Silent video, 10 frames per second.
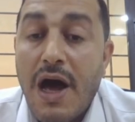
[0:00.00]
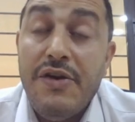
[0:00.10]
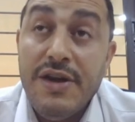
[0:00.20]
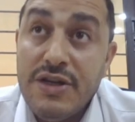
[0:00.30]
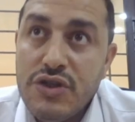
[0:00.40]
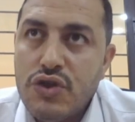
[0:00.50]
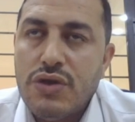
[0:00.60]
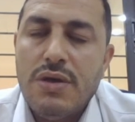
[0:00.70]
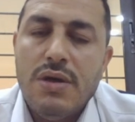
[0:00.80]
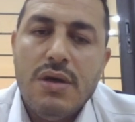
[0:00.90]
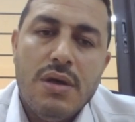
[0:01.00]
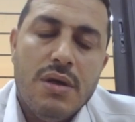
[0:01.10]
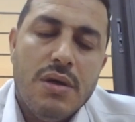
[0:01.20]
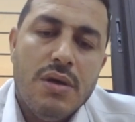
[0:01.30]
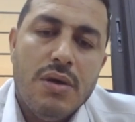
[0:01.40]
a range
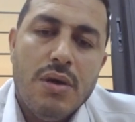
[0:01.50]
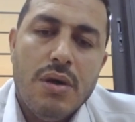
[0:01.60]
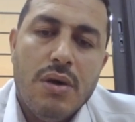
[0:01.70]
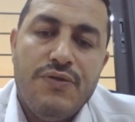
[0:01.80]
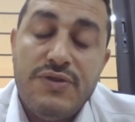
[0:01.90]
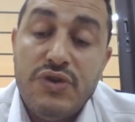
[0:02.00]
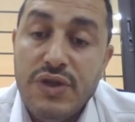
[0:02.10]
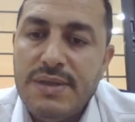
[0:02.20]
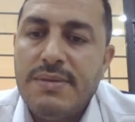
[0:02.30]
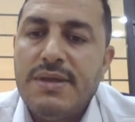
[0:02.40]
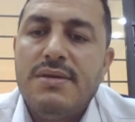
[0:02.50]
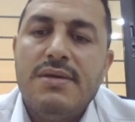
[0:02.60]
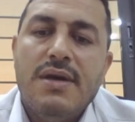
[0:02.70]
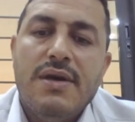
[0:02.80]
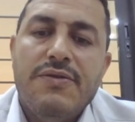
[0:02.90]
of
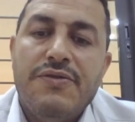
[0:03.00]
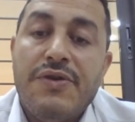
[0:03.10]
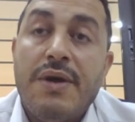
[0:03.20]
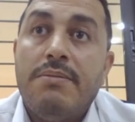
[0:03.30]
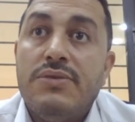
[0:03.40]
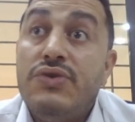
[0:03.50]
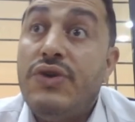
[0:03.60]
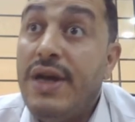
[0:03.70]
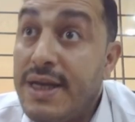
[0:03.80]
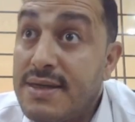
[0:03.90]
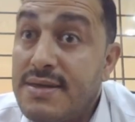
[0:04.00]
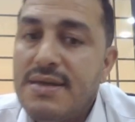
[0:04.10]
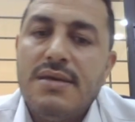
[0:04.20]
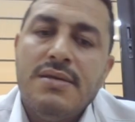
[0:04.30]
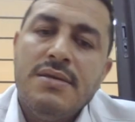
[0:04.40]
treatment from draining
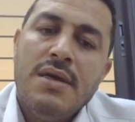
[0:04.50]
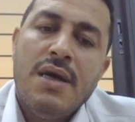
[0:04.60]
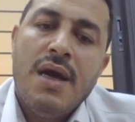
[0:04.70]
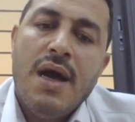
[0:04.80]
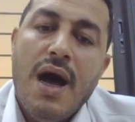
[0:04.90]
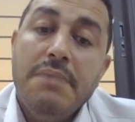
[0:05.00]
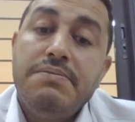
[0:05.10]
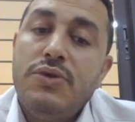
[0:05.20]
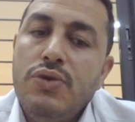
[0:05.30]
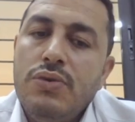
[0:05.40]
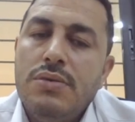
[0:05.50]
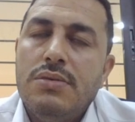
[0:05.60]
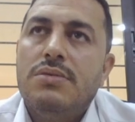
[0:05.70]
seton up to